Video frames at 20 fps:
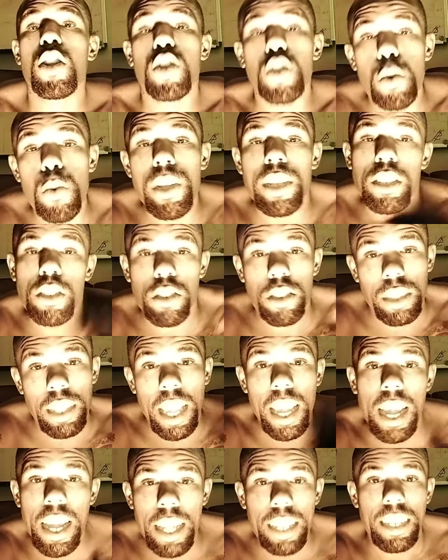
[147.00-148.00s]
you
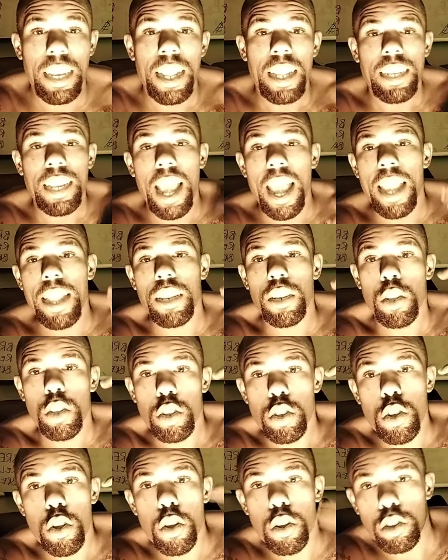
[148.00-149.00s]
understand that
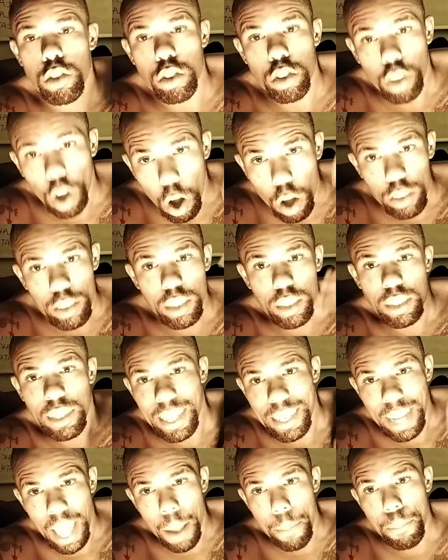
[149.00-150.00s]
your thoughts
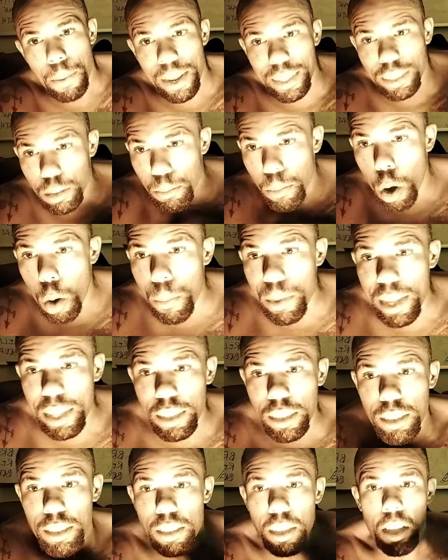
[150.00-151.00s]
in that present moment
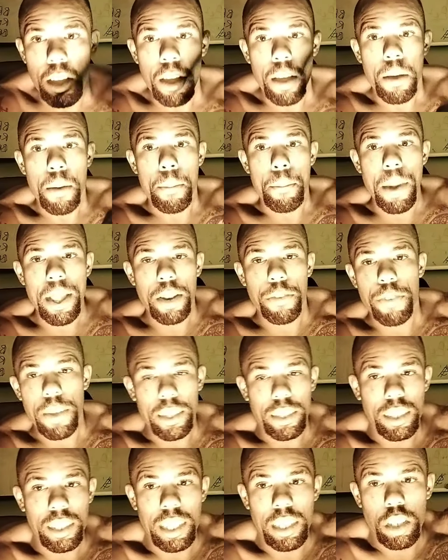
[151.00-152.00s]
is
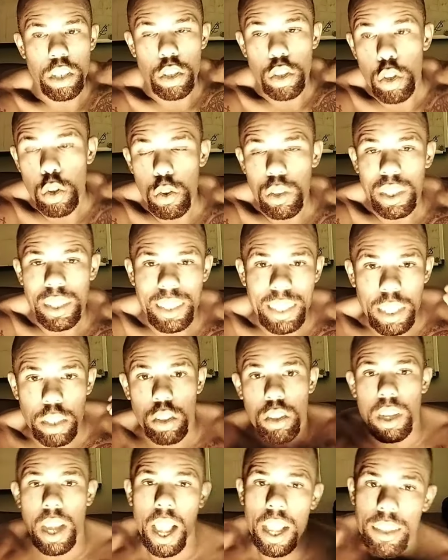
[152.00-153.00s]
manifesting in the new, because
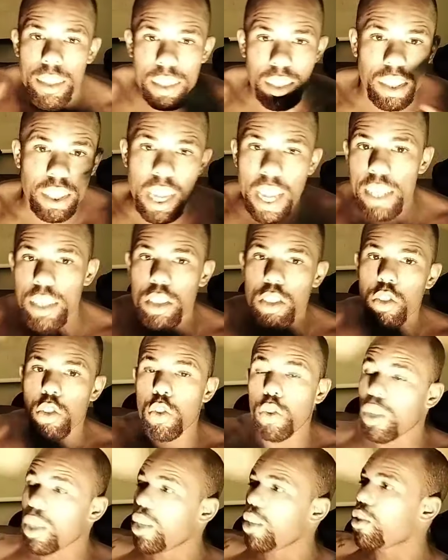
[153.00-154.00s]
things are constantly changing. So
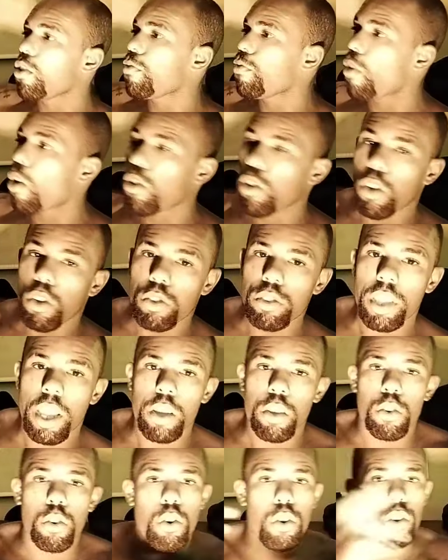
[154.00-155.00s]
you can either fall in the old
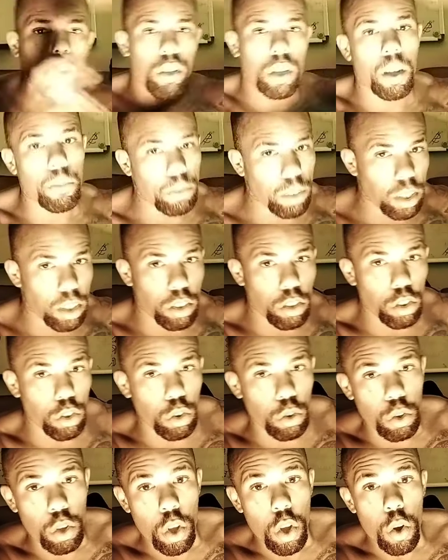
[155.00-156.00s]
cycle or come to this
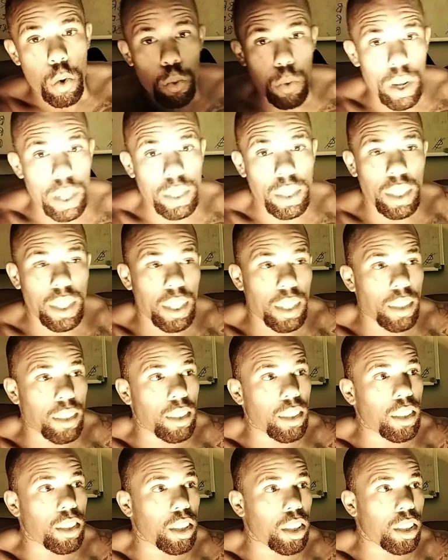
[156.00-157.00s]
new, which
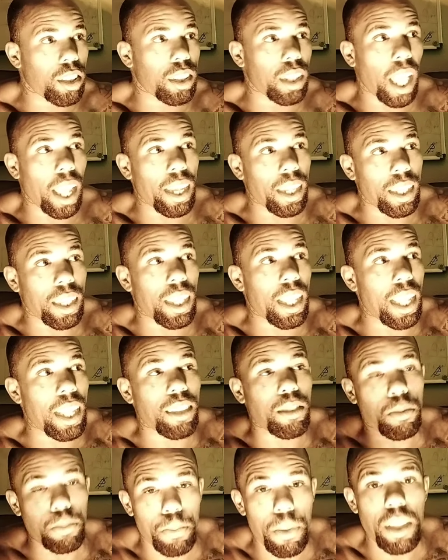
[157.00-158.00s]
is like
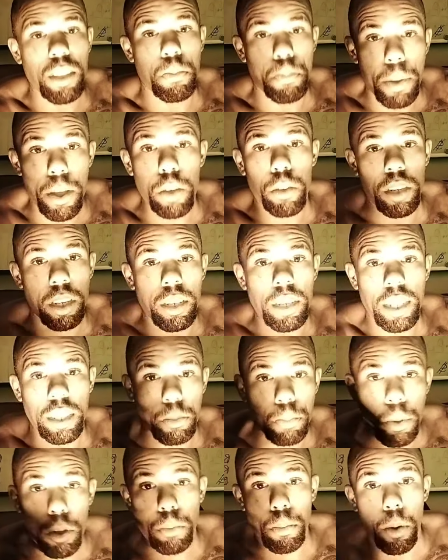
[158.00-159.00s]
it's building.
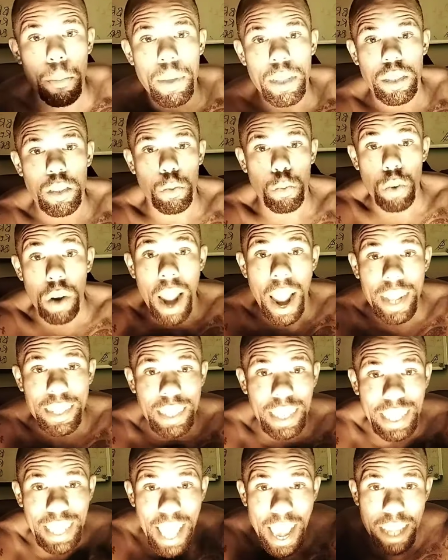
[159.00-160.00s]
It's building momentum. We're
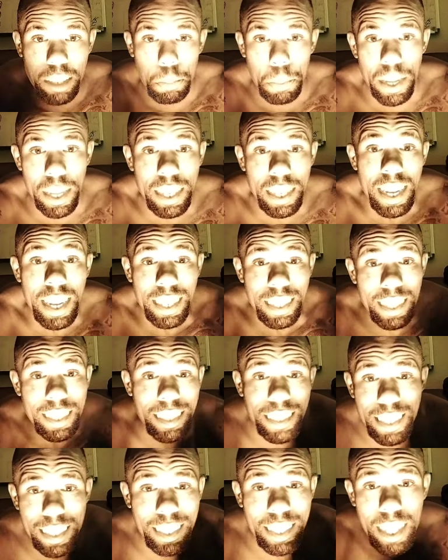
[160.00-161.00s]
at the last peak. This
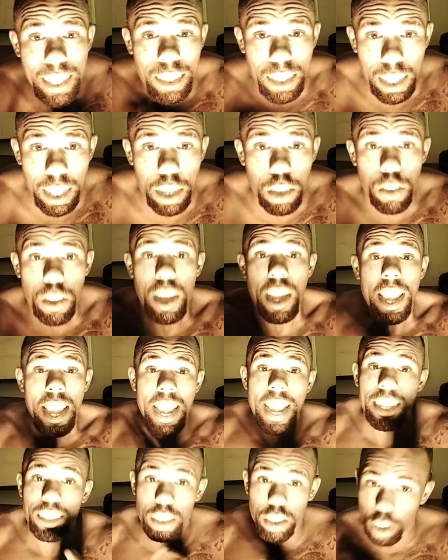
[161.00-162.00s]
is the 10th year.
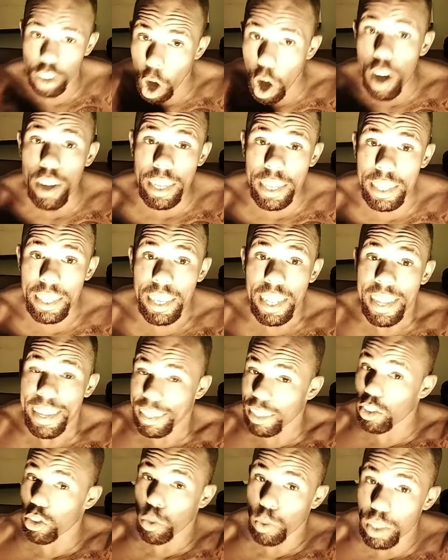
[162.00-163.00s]
It started
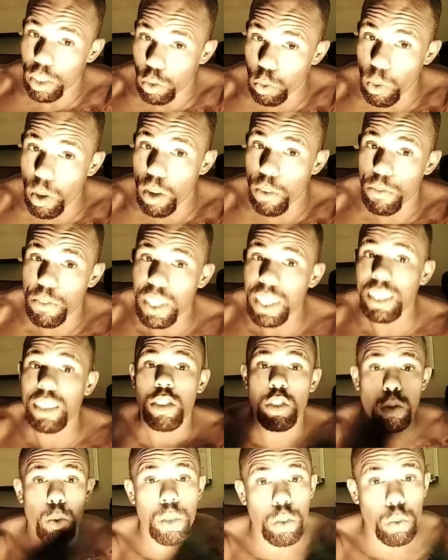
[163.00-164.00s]
in 2012. This
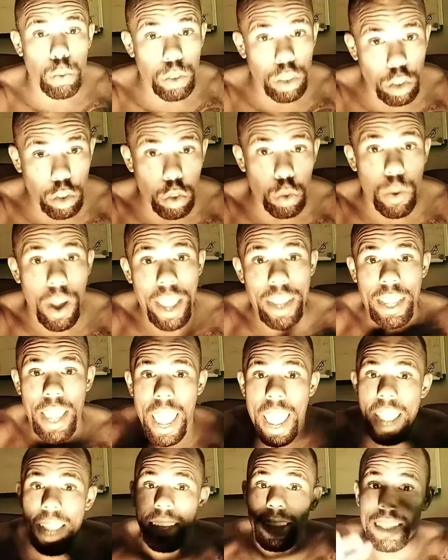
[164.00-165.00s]
is 2022,
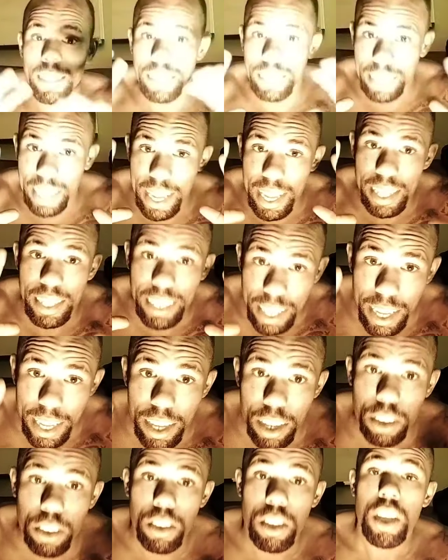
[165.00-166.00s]
aka the 10
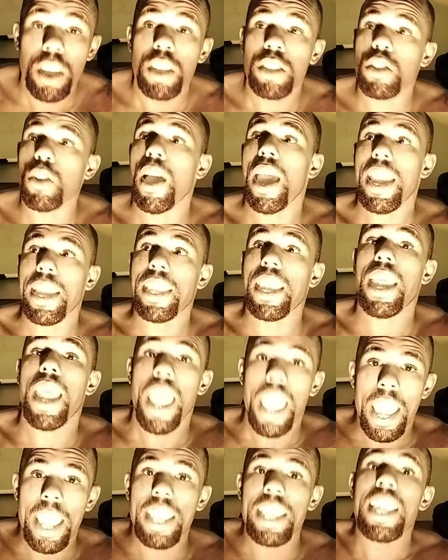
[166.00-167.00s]
year. So
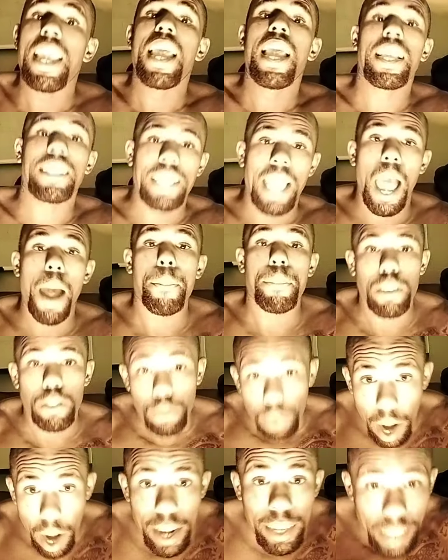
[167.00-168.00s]
aka it's
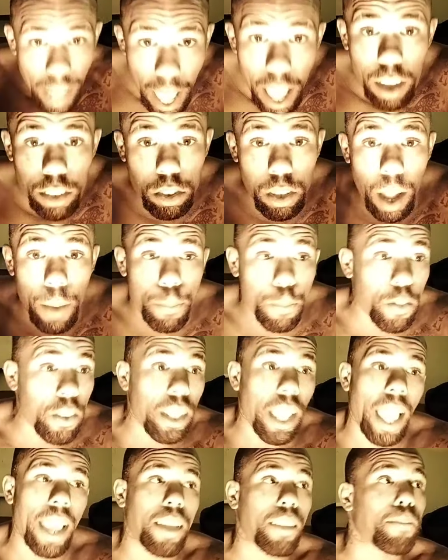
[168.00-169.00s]
happening right now. So I
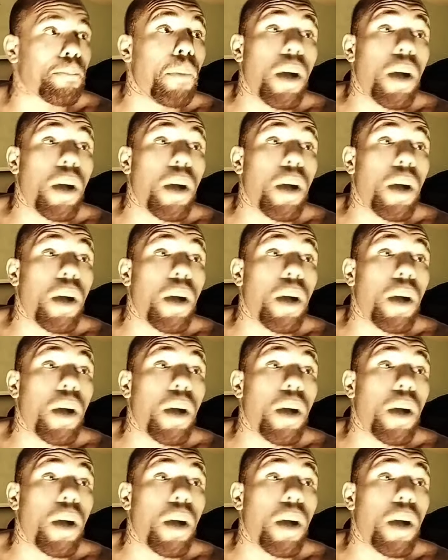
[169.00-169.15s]
feel like